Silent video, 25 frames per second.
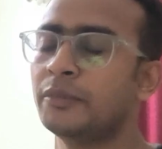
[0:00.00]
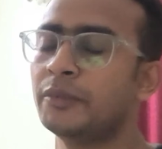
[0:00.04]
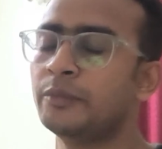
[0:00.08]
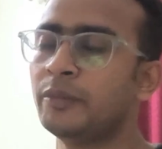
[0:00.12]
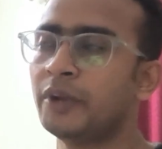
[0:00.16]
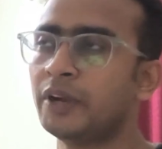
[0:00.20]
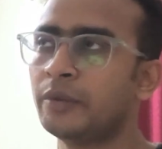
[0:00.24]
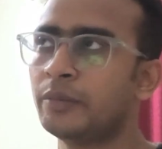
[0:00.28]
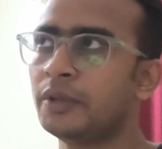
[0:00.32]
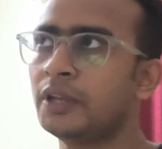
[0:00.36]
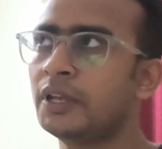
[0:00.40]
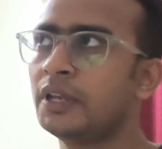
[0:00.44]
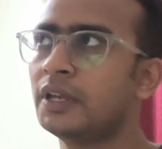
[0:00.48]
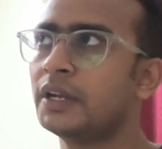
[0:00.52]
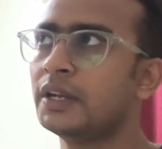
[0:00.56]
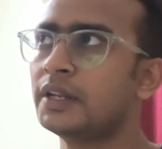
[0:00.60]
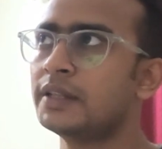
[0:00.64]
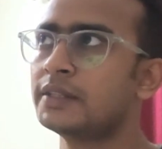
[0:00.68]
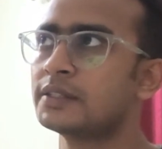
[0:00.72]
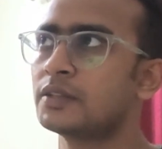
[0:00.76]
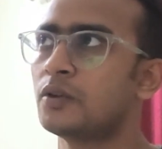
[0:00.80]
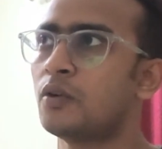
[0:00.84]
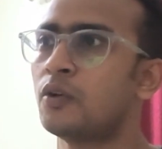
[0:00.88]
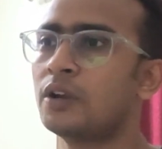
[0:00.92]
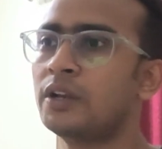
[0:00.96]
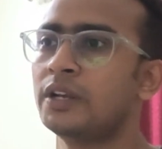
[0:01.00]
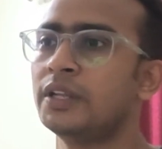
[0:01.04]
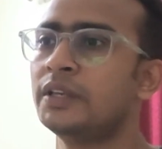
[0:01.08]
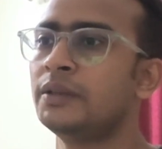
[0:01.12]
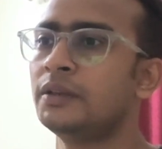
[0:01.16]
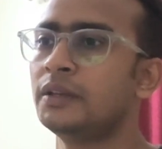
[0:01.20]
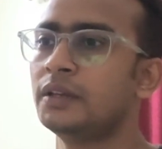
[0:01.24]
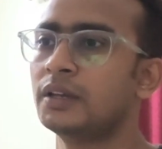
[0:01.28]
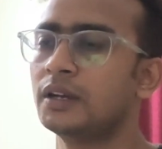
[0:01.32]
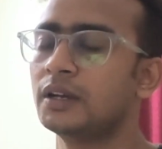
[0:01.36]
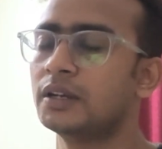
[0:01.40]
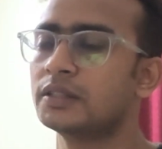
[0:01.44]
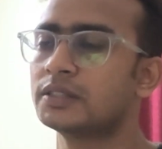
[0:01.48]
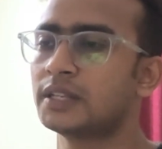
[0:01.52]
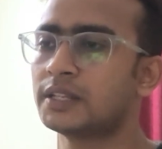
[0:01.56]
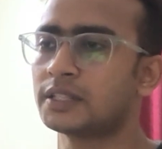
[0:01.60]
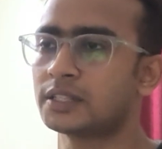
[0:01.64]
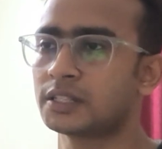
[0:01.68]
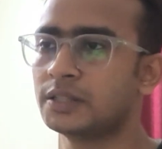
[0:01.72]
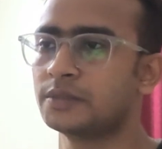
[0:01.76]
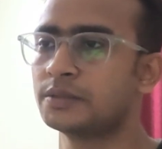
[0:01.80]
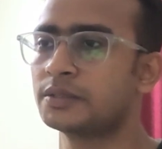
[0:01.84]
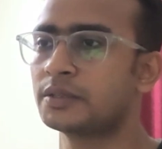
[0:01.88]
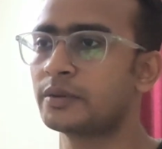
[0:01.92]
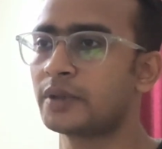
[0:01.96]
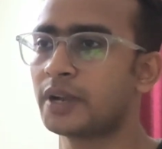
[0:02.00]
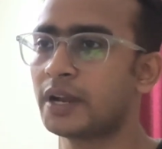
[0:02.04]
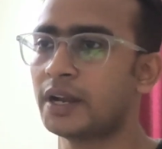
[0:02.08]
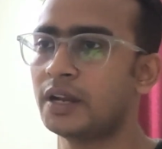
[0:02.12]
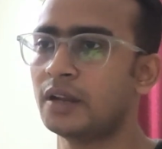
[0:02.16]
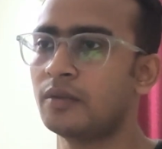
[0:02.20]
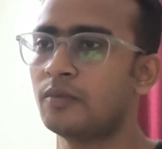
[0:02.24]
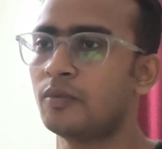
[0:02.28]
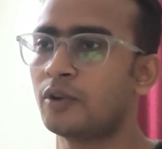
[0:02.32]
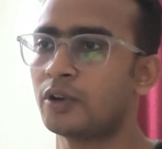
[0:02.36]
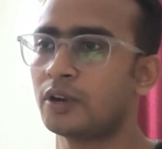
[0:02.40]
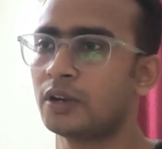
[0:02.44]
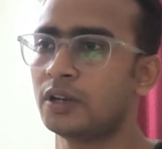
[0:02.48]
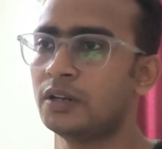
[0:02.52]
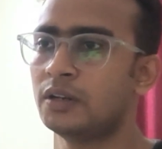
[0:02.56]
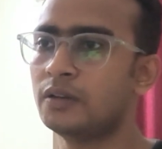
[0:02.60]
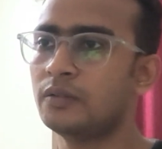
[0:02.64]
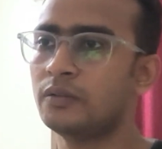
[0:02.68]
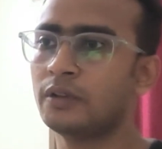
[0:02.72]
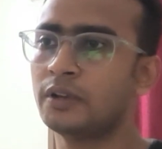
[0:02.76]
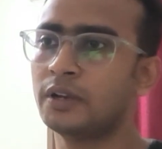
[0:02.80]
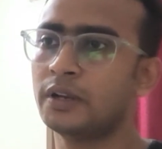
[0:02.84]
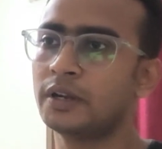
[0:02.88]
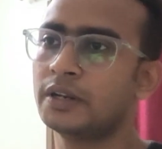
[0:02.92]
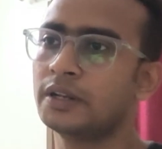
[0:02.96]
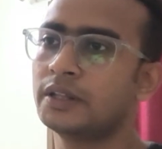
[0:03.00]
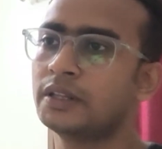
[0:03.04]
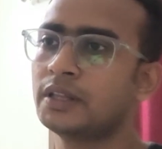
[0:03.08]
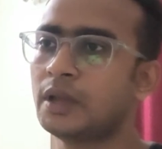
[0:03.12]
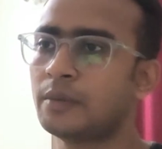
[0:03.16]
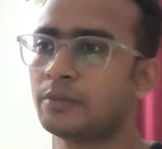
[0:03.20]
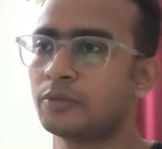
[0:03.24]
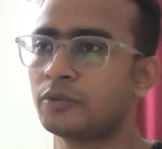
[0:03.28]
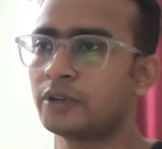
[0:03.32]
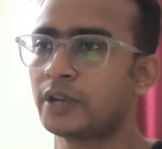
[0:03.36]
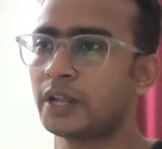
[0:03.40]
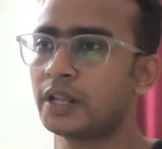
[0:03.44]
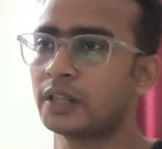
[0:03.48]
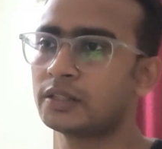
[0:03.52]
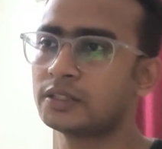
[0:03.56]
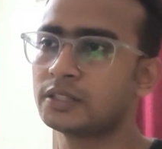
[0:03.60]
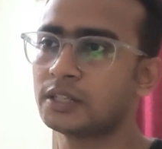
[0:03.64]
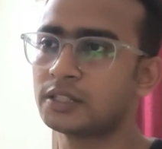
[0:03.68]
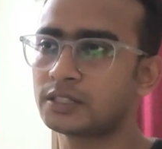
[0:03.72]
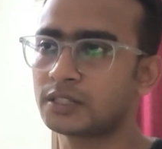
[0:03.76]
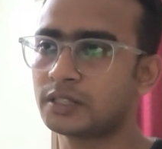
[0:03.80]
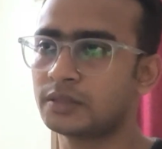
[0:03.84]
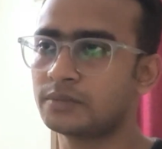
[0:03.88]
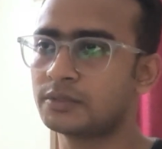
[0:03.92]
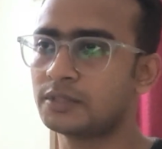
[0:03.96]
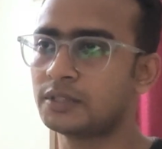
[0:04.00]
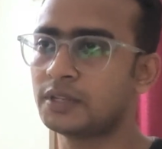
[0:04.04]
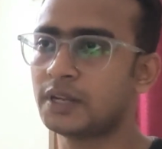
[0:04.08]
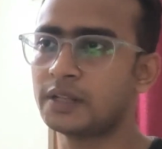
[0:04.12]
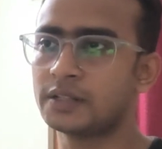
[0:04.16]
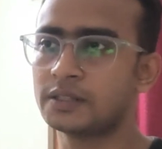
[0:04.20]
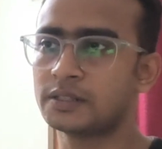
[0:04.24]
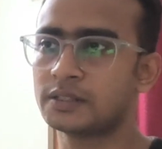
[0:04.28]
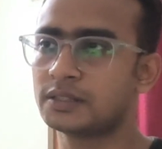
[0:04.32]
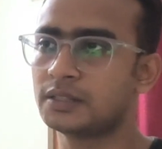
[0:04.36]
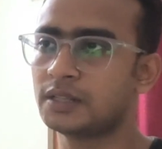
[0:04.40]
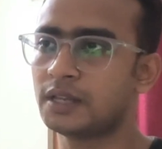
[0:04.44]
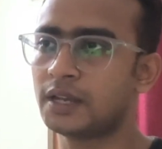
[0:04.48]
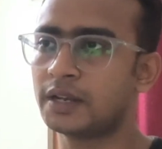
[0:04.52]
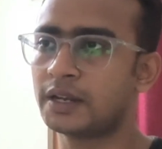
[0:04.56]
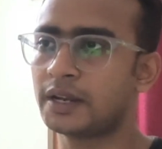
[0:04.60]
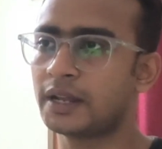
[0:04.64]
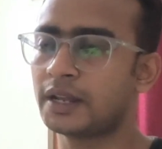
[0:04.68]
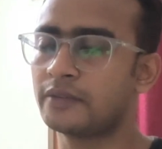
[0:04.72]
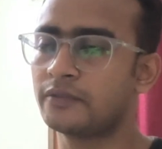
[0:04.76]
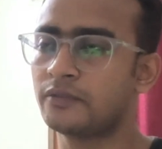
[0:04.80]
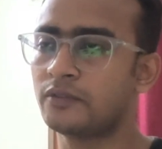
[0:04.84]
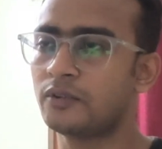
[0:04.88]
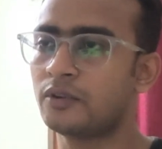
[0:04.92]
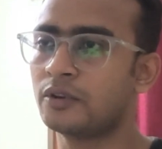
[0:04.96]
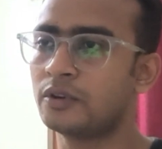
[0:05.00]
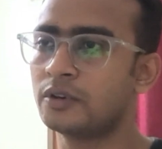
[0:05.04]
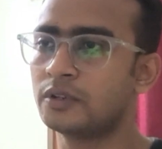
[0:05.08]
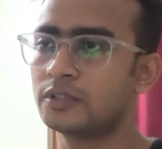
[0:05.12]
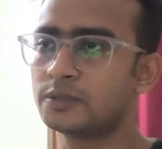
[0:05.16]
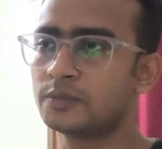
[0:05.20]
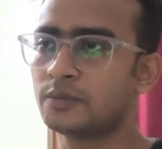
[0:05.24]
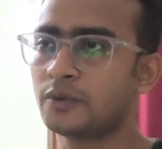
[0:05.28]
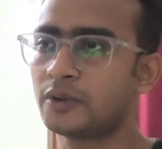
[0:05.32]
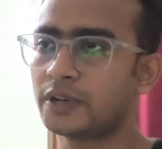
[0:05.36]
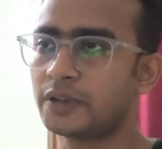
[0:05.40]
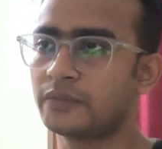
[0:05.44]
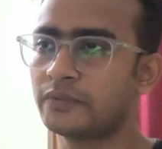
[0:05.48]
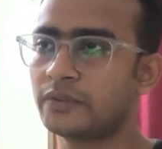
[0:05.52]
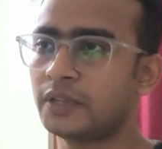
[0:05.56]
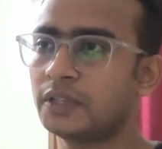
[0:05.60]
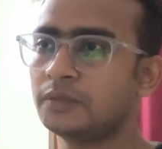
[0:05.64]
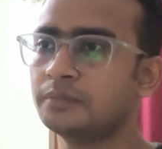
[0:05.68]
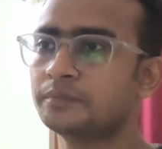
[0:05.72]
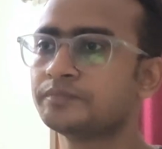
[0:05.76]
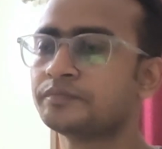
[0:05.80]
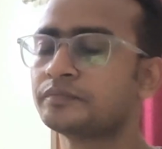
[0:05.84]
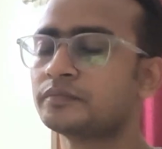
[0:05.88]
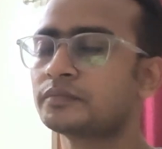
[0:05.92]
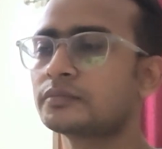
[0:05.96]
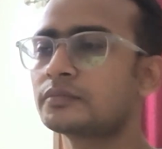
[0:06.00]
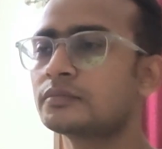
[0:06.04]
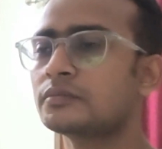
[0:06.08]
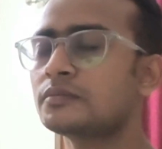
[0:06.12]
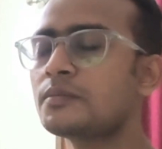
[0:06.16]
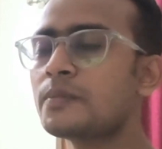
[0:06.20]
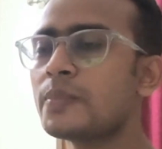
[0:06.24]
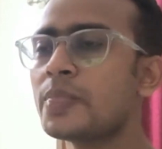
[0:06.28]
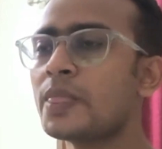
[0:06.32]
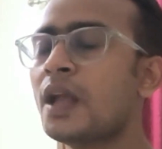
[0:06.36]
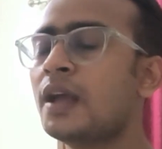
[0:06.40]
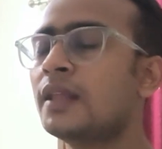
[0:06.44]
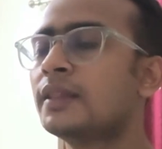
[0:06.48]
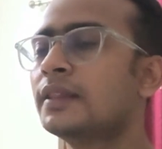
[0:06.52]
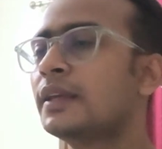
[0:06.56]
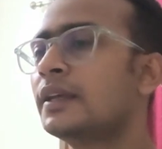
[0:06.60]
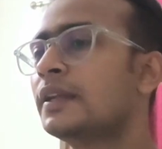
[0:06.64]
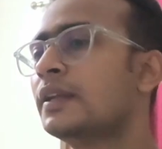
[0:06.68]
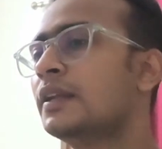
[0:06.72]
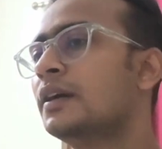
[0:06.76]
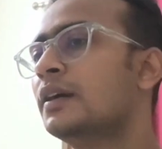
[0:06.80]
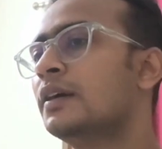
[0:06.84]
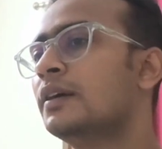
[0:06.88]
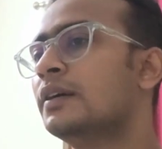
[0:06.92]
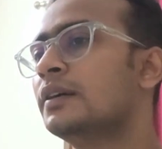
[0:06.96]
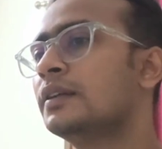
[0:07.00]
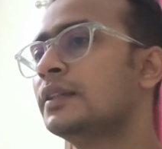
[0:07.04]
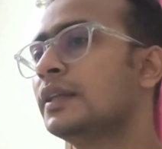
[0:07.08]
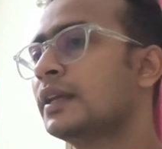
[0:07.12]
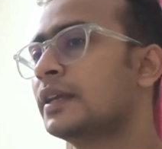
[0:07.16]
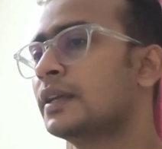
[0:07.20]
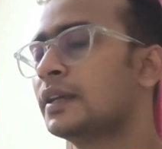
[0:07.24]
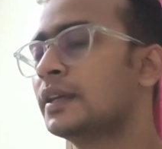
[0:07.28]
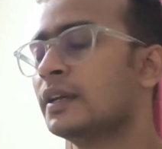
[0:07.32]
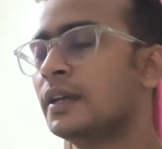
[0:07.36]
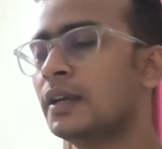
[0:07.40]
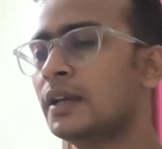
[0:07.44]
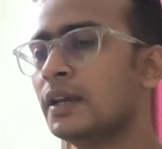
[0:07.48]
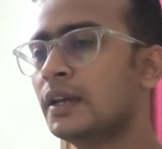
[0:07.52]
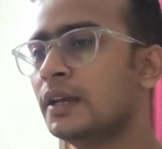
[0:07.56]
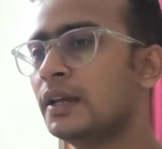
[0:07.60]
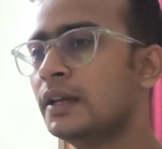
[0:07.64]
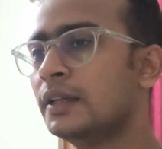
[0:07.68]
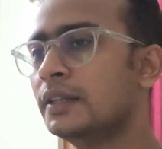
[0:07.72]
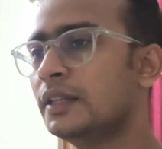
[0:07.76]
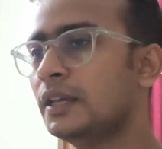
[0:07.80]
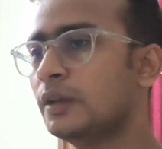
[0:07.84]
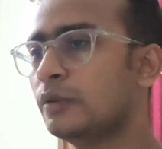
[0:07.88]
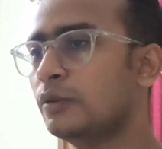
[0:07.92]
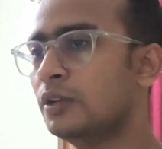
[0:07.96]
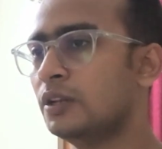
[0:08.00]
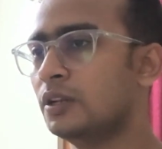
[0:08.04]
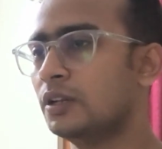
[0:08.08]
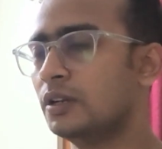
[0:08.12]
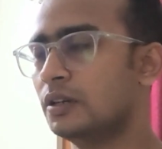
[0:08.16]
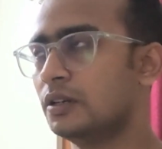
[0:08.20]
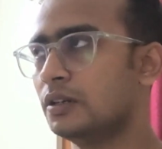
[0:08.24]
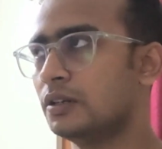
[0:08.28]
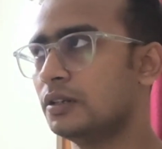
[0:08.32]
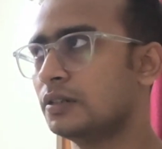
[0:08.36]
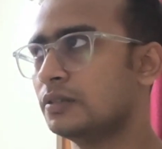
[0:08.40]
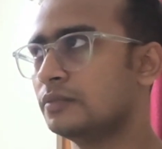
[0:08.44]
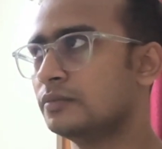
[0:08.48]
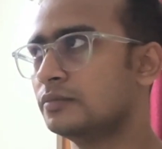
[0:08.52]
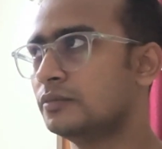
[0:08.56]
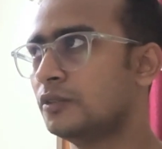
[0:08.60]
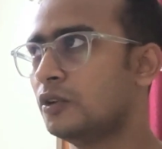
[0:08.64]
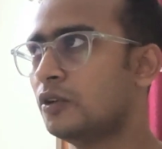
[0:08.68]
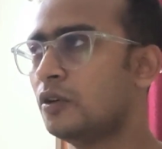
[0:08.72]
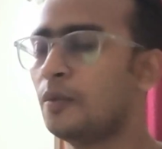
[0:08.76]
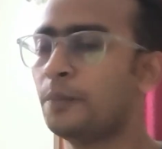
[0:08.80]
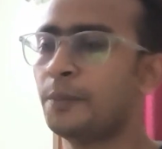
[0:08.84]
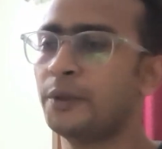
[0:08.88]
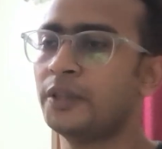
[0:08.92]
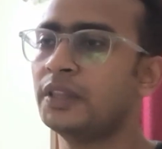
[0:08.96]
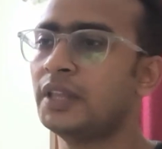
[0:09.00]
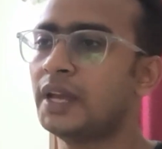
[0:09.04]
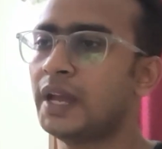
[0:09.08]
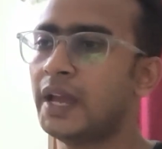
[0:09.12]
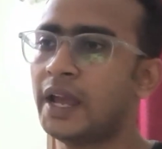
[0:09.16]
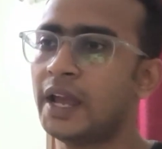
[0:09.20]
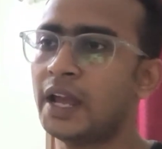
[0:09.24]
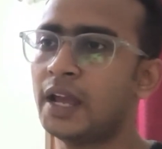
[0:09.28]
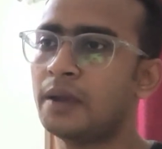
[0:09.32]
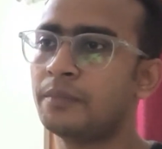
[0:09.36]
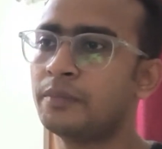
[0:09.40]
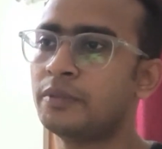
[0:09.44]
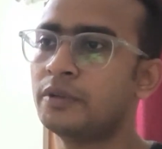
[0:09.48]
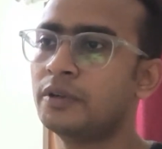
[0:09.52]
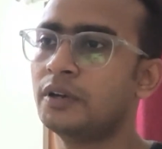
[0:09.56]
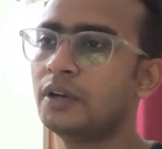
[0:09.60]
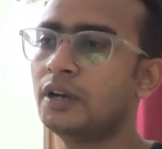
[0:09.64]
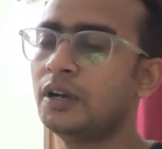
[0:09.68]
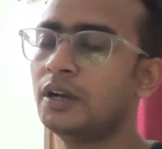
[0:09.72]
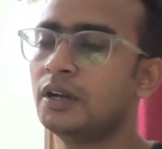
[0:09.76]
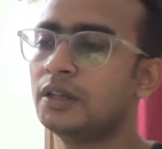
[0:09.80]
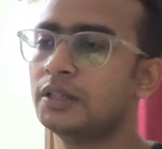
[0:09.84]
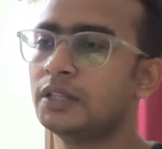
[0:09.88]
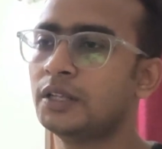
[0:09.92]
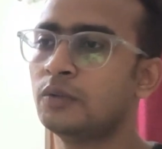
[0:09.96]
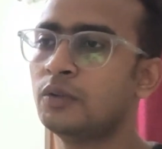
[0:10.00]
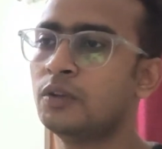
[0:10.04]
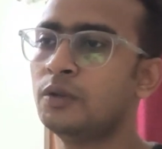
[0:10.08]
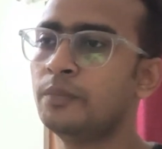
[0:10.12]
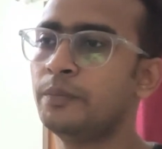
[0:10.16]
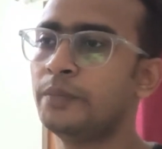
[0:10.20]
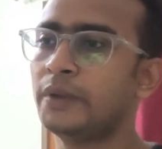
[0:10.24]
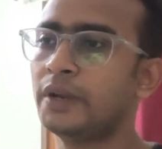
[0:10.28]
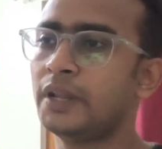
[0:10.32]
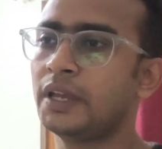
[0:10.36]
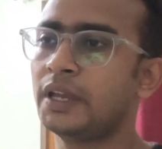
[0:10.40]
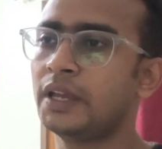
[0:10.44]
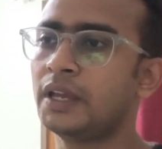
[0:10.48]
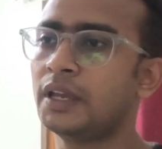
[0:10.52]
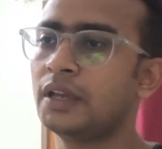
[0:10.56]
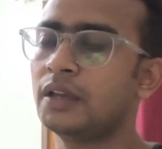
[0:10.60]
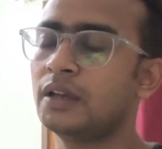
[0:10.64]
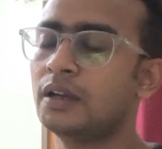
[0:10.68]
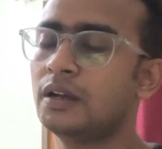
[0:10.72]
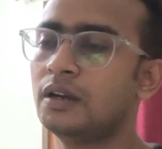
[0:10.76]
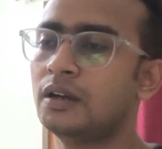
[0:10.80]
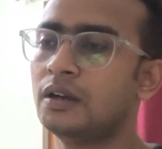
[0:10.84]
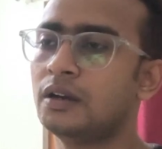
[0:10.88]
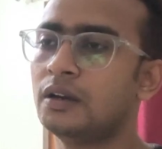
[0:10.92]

maybe it is only subscription kind of model where they have to take the subscription as they take for Spotify, and then like they will open the app, they will play,